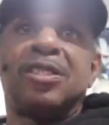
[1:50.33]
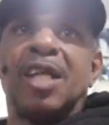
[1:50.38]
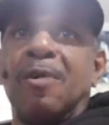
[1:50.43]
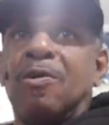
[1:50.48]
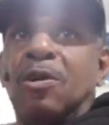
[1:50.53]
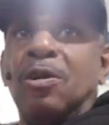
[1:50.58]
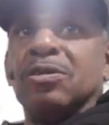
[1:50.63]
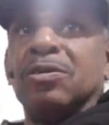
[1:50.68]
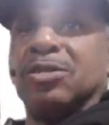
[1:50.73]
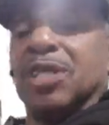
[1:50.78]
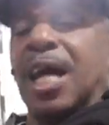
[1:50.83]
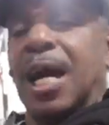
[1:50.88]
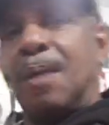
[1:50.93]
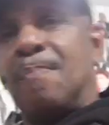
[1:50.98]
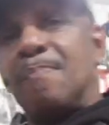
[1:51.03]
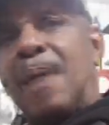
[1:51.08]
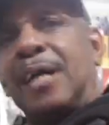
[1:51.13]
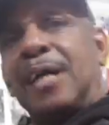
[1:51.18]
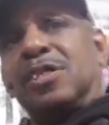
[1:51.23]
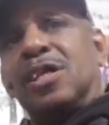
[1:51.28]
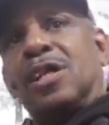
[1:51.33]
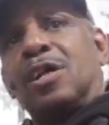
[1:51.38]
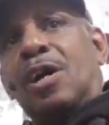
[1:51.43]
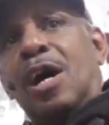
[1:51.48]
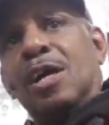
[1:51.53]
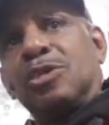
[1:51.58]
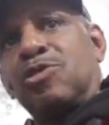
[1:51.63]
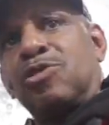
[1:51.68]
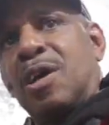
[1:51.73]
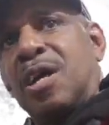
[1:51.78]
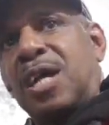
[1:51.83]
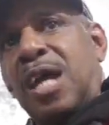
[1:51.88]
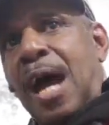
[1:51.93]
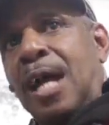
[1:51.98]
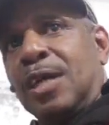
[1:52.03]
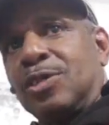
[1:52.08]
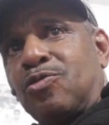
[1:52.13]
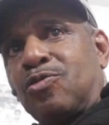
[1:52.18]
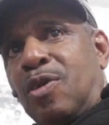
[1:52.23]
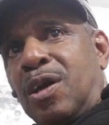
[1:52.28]
they couldn't take them back to the country and
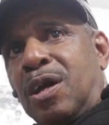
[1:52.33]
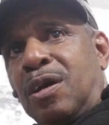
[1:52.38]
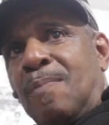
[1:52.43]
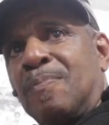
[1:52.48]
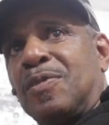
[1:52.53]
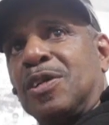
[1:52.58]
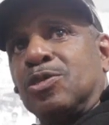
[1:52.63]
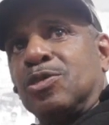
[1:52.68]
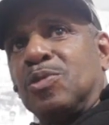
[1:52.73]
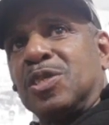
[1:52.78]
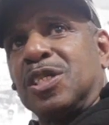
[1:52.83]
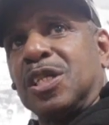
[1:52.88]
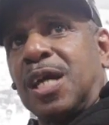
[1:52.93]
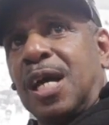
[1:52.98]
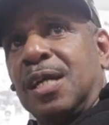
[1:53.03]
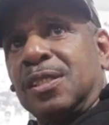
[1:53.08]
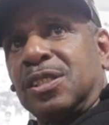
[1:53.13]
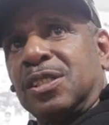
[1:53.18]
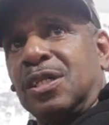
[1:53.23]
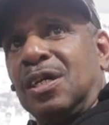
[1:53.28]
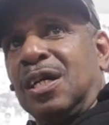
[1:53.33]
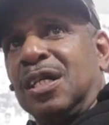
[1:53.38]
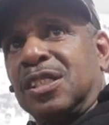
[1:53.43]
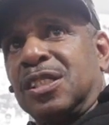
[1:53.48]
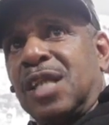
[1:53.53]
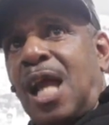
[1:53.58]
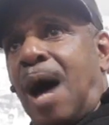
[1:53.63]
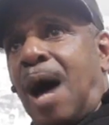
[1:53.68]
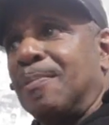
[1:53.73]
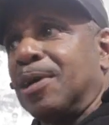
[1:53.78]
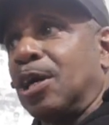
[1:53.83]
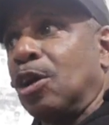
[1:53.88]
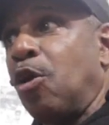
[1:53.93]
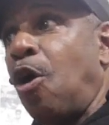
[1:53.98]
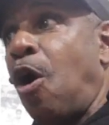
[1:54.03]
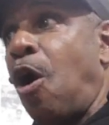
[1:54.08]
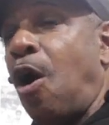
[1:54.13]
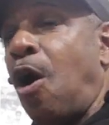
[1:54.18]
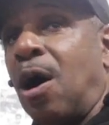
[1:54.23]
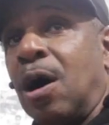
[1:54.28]
castrate them because it was against the Islamic
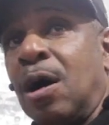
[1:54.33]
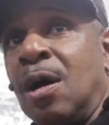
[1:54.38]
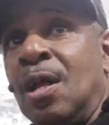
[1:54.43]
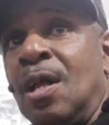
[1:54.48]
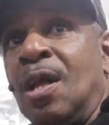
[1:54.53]
law.